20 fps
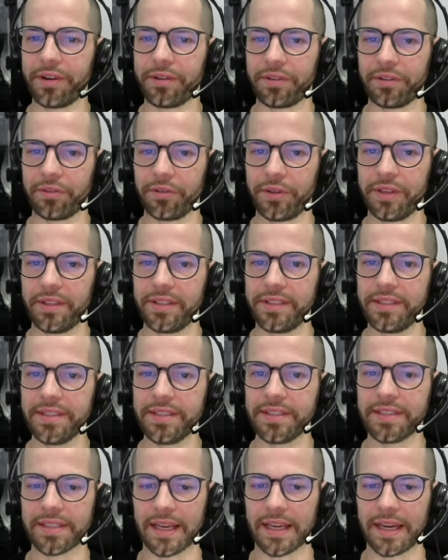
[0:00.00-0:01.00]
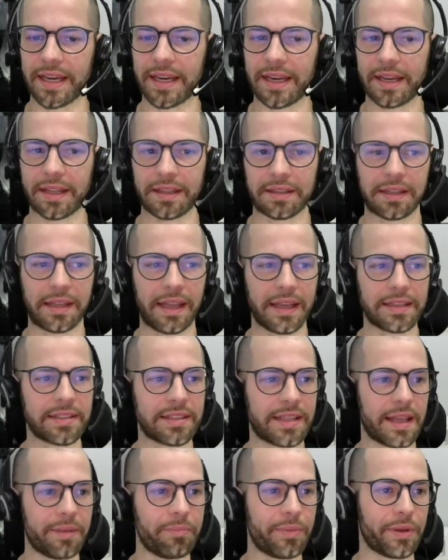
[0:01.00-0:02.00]
after doing this, the
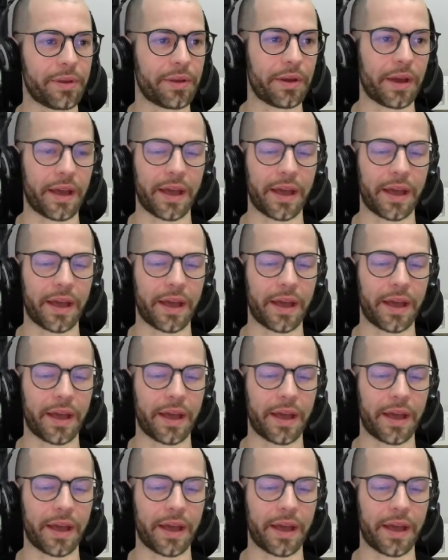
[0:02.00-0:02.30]
next step